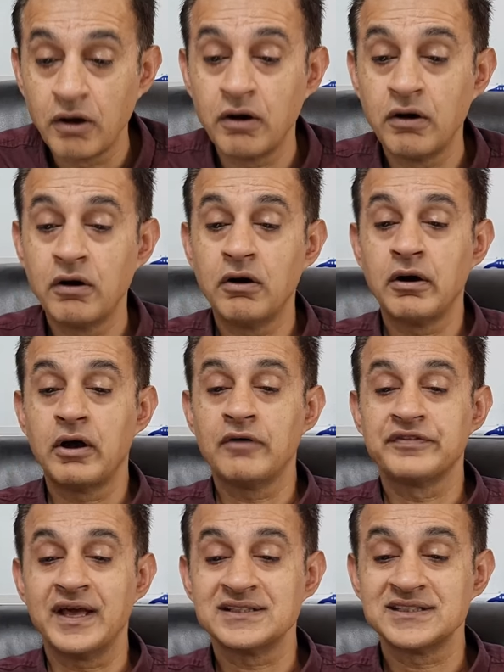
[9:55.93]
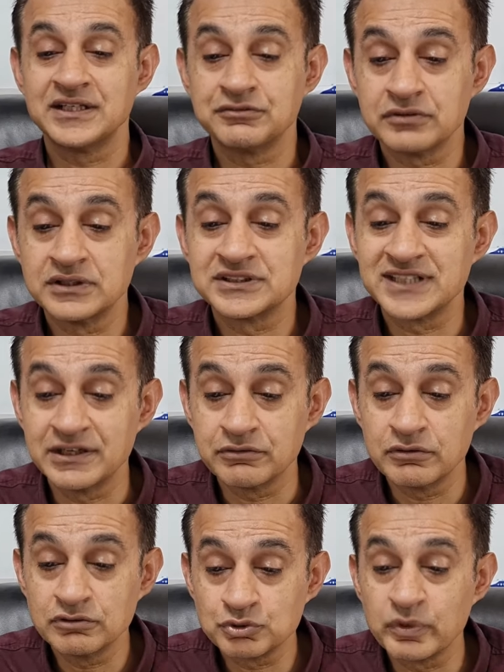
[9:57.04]
or of the S E C
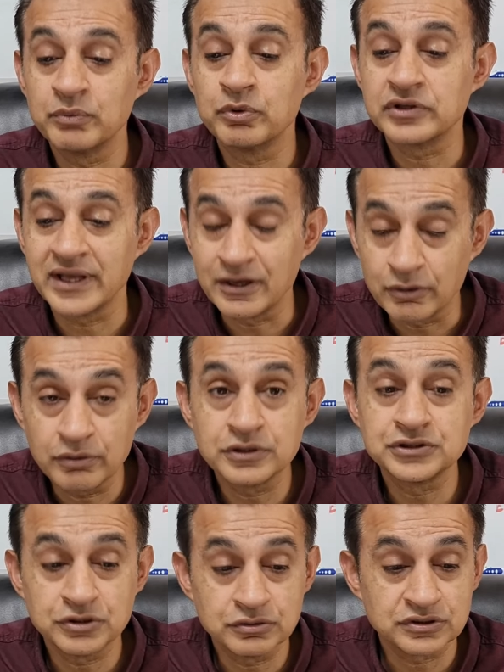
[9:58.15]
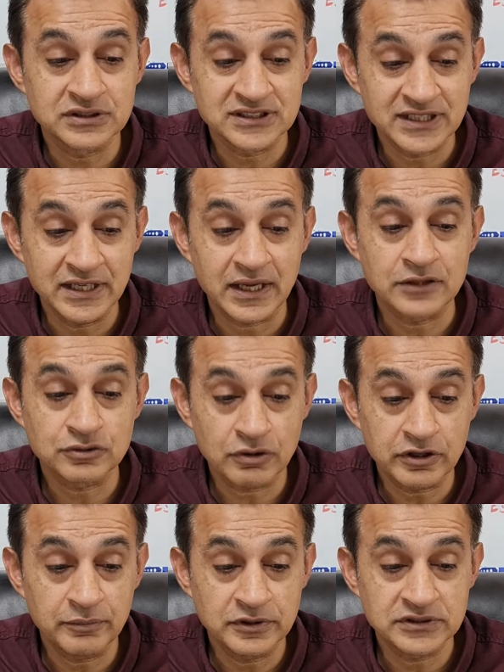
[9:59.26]
rules, we would encourage you to seek
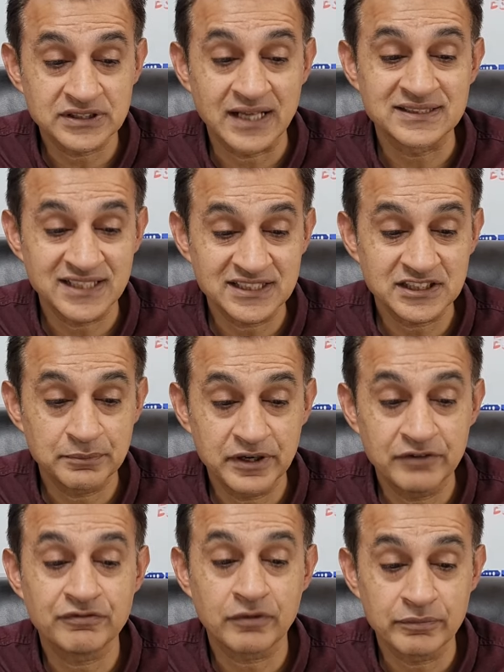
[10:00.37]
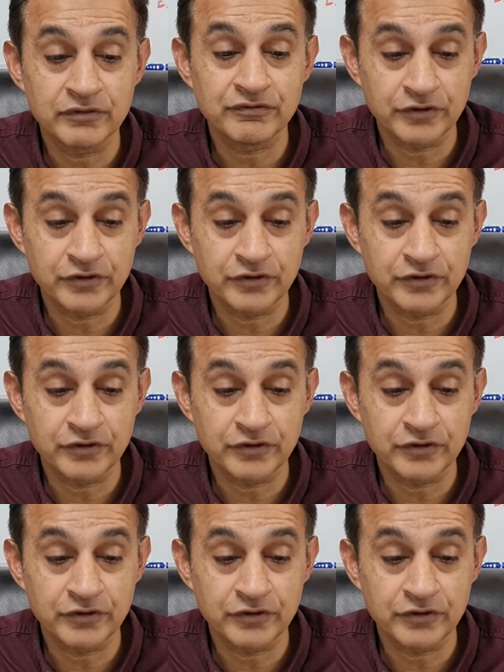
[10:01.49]
documents and testimony from the